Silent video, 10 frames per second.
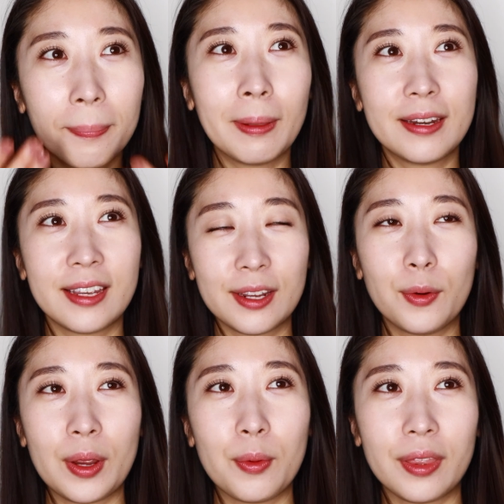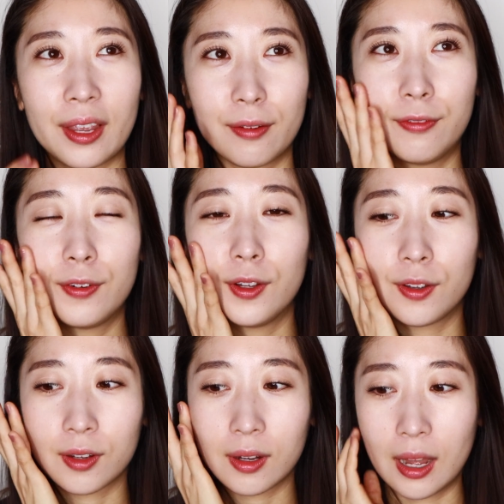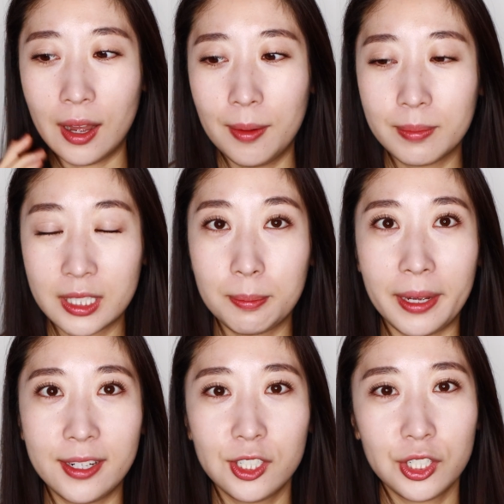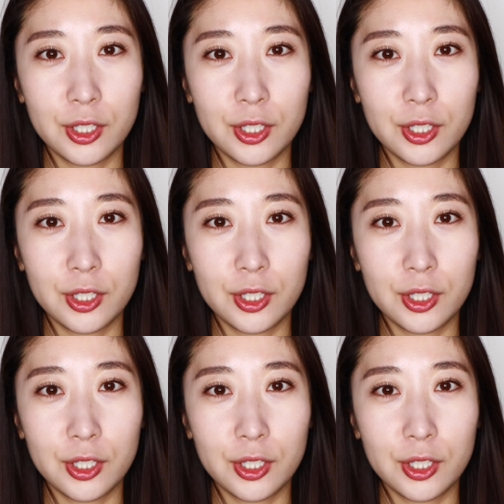blending it away with like a full sponge.